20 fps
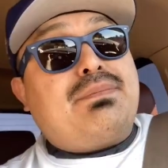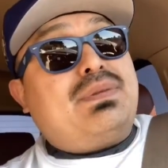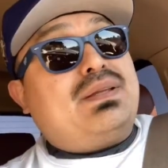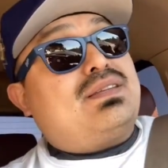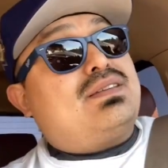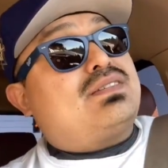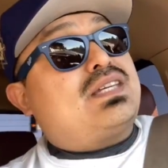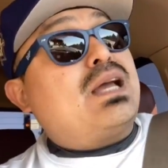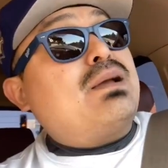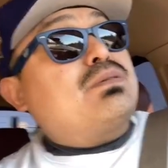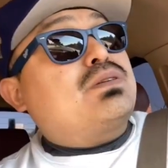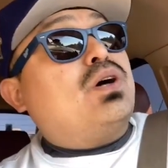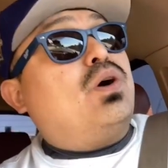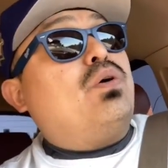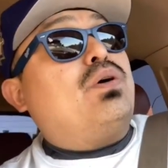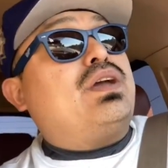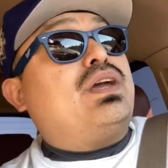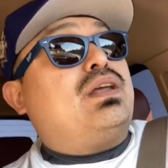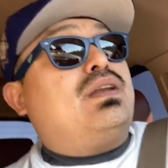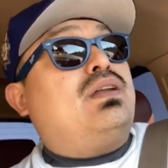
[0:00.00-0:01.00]
But the same
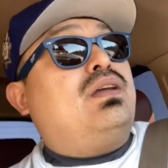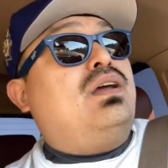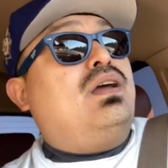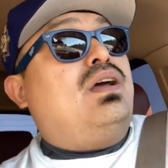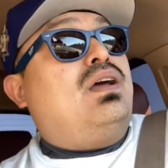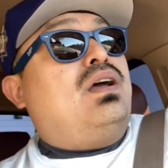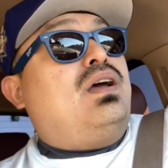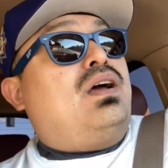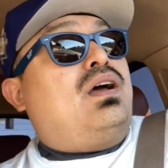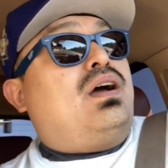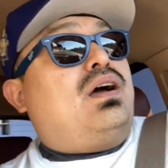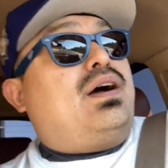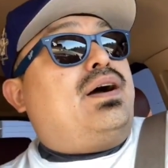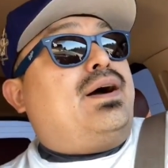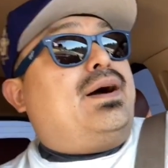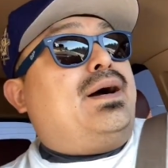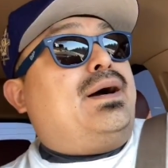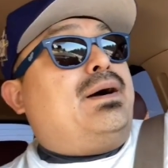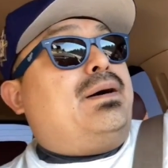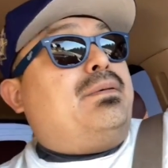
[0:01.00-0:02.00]
token,
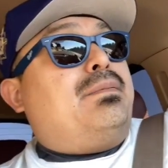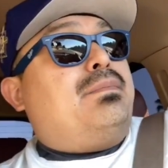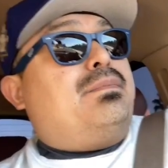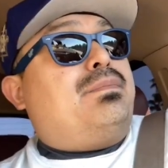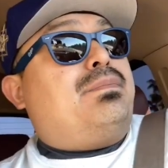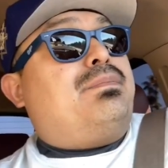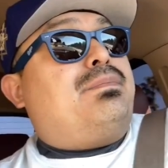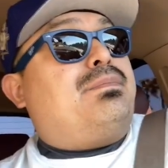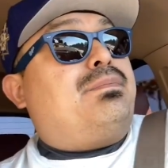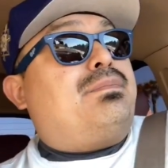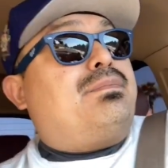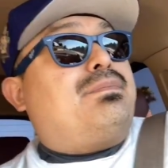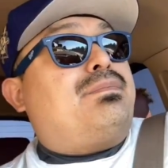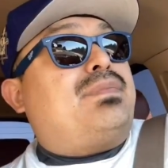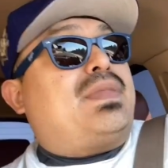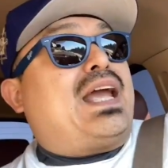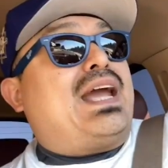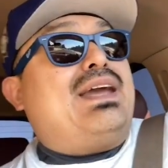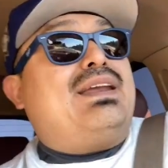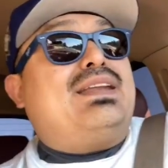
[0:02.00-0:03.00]

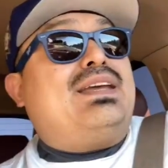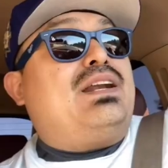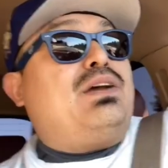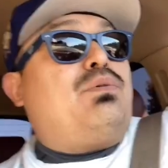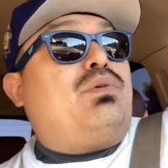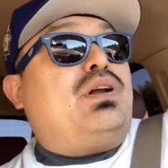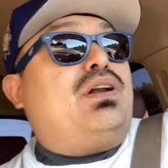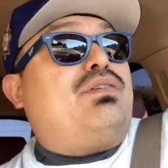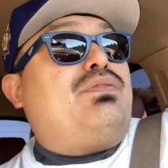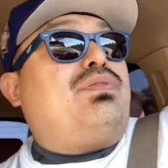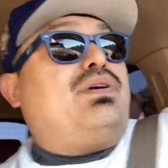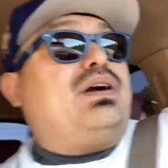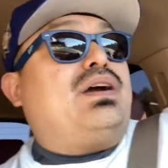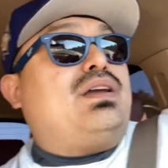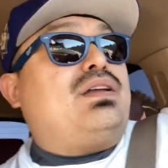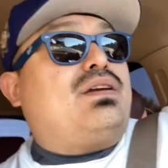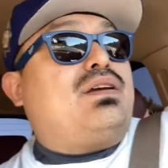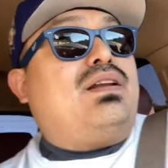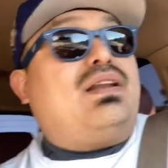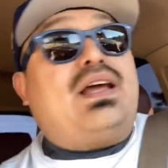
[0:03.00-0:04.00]
I didn't want to
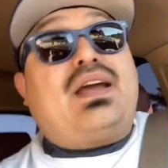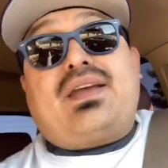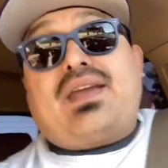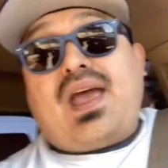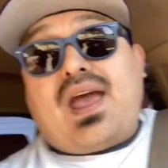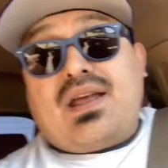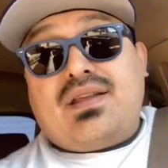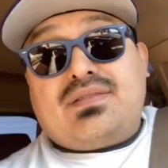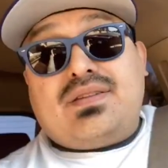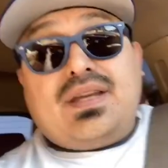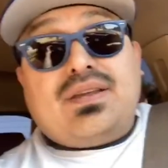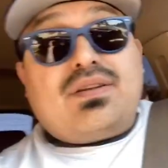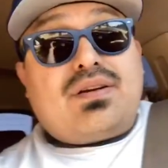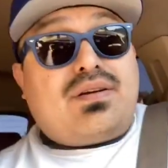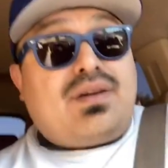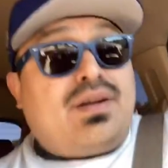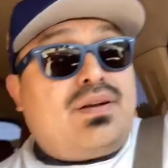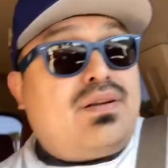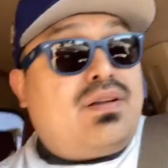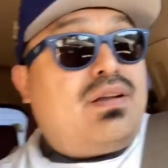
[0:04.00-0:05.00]
fucking collect cans either.
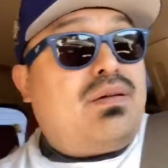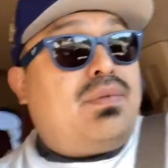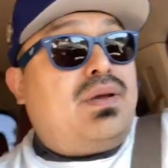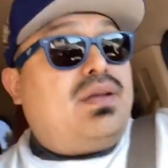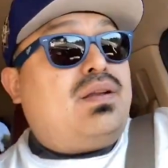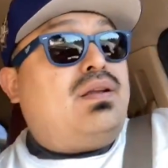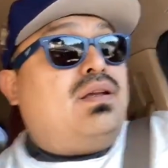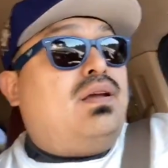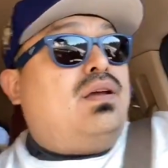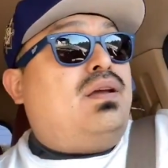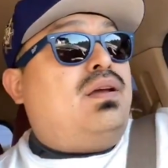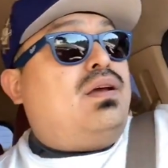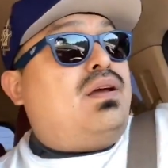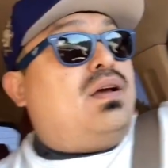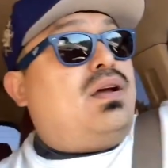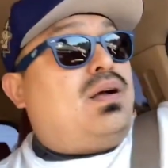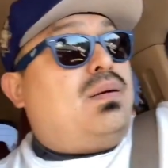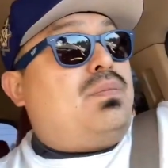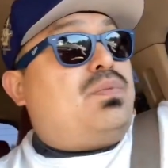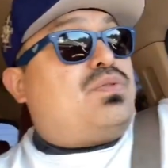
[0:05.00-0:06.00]
You know what I mean?
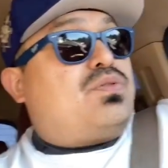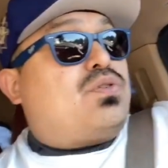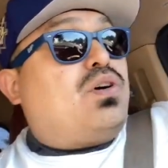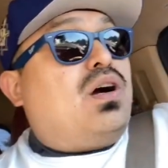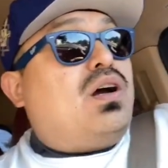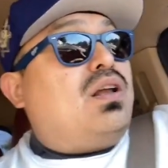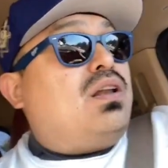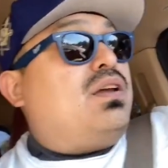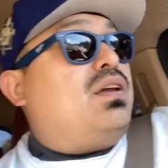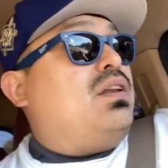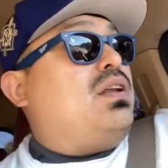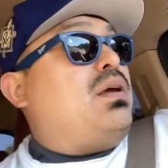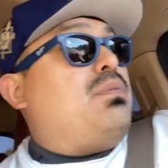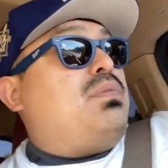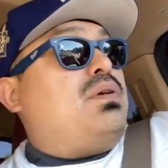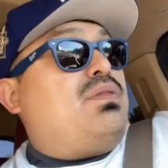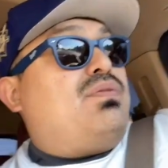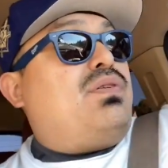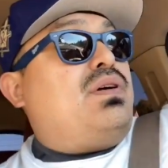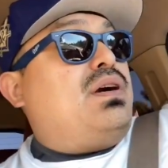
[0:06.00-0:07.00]
I'm struggling. I've
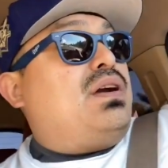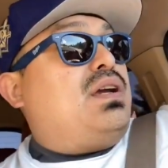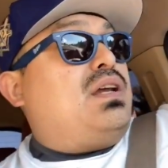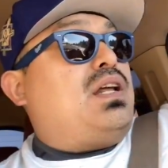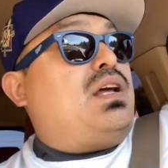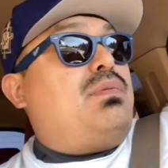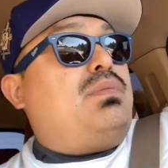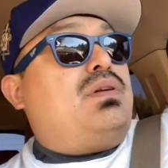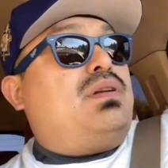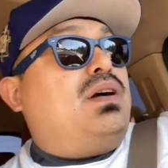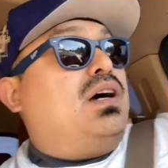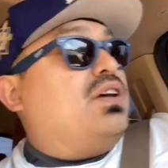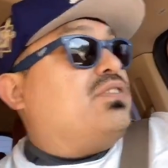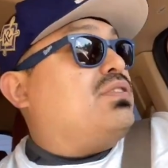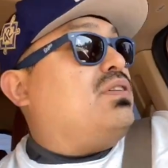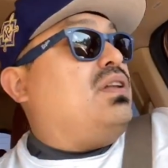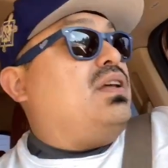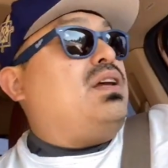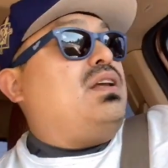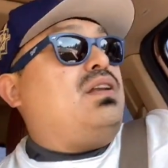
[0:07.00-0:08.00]
been
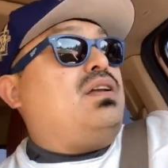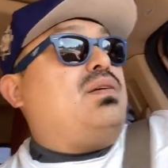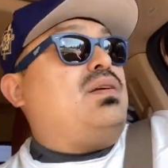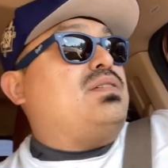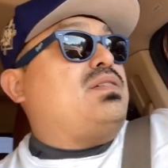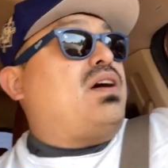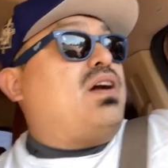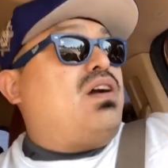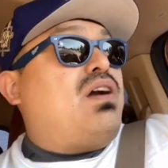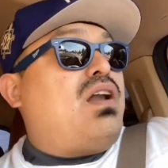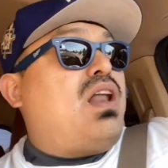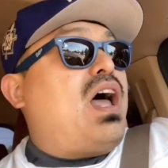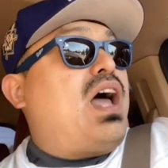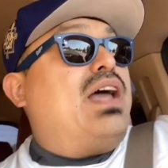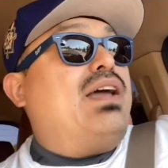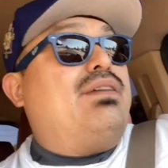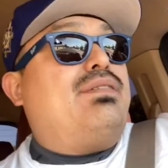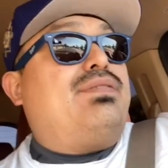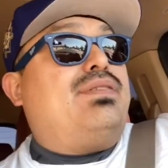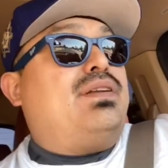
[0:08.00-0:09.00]
hustling the entire
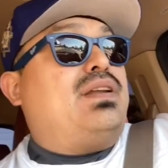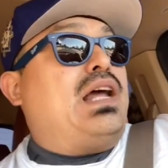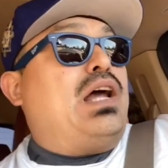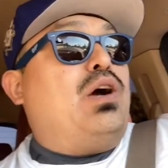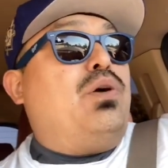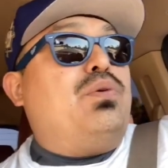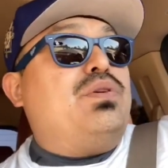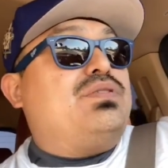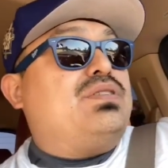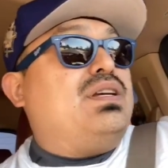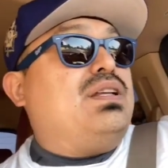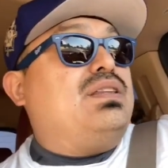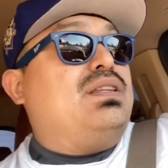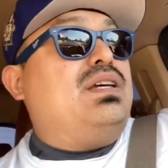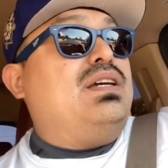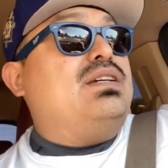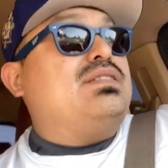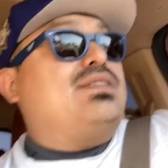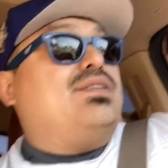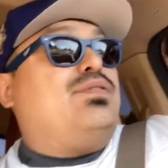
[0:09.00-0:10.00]
life. And I always said
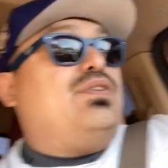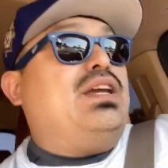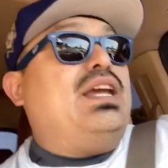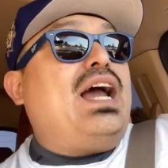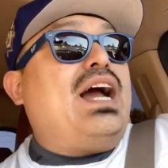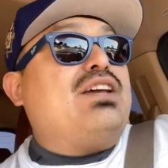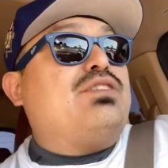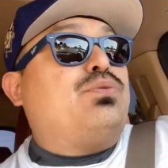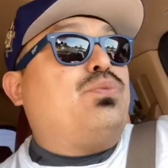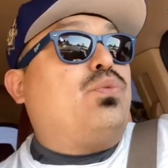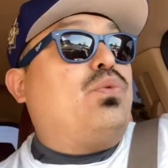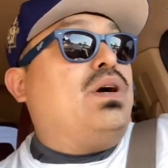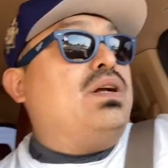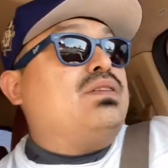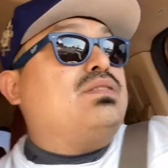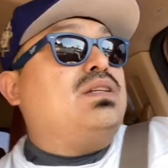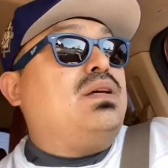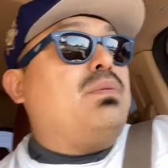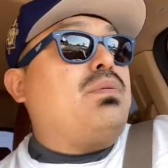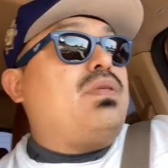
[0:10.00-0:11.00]
this, if you guys
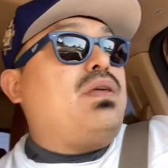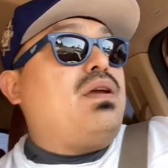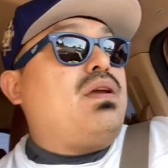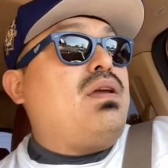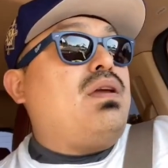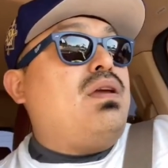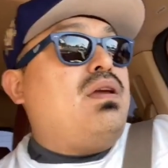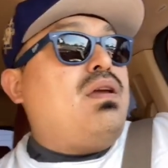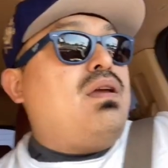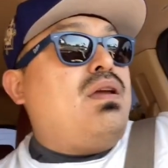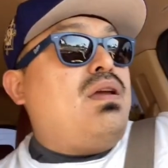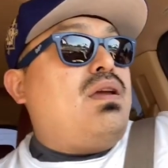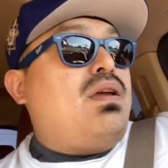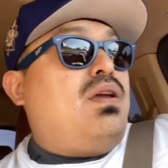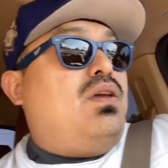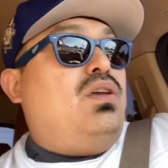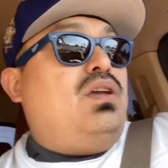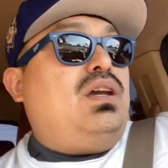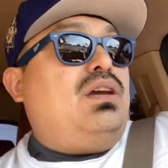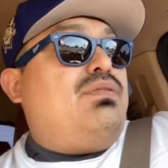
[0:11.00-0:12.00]
want something,
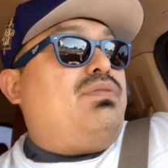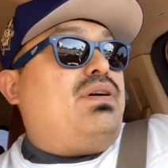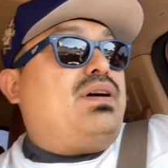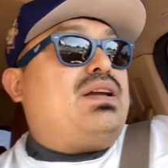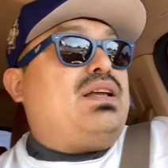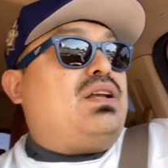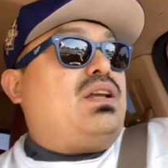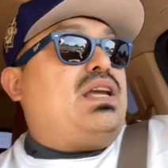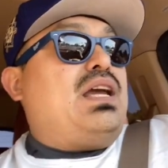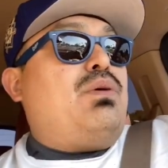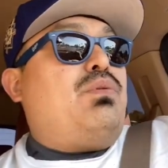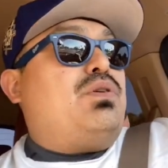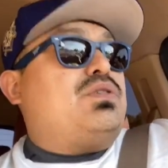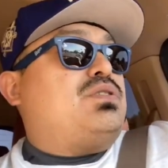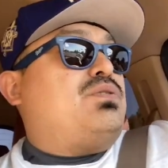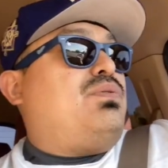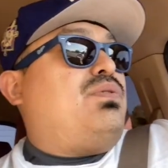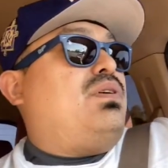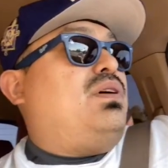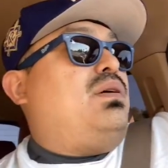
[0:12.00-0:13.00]
you can fucking get what
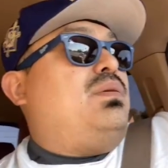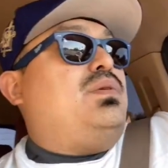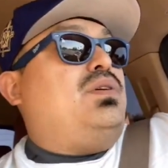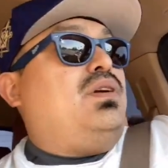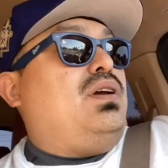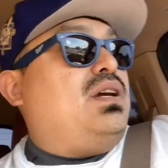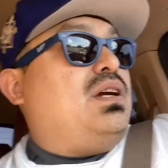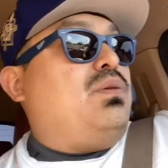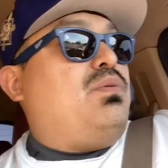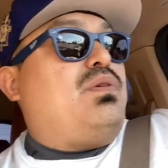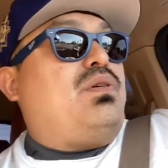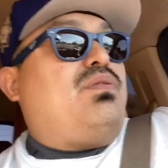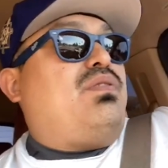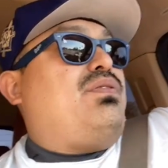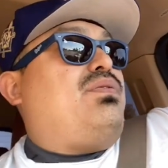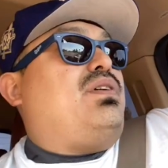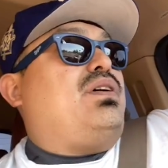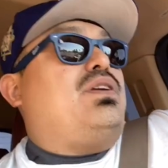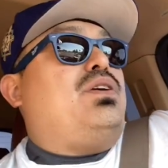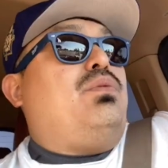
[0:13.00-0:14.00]
you want. I mean, you can get whatever
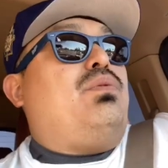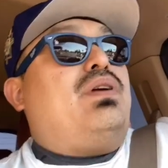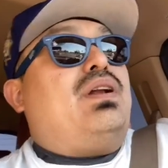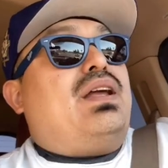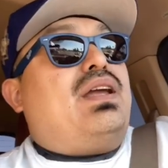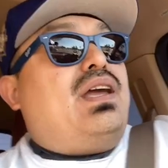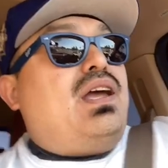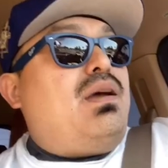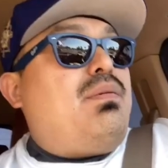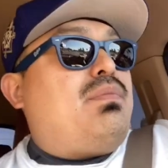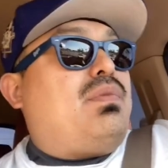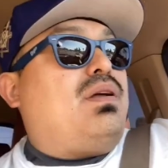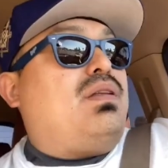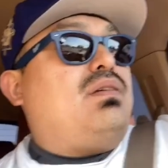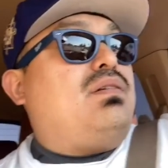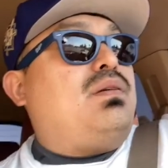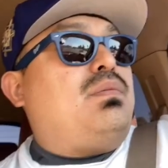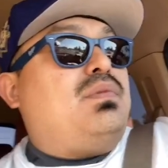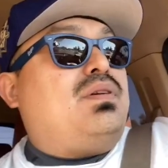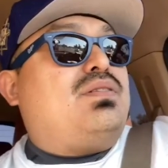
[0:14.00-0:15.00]
the fuck you want to get, brother.
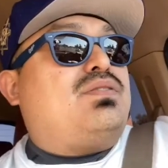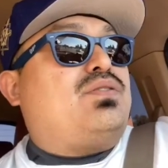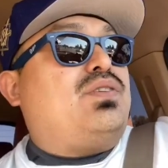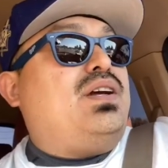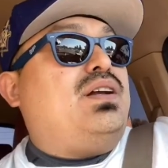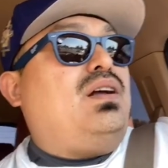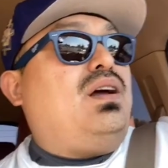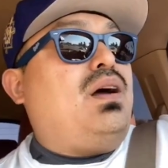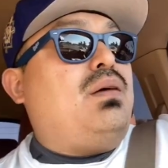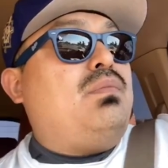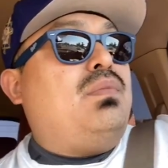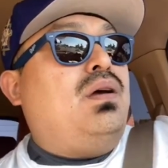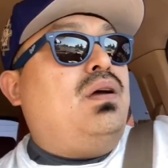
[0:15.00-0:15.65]
I mean, straight up.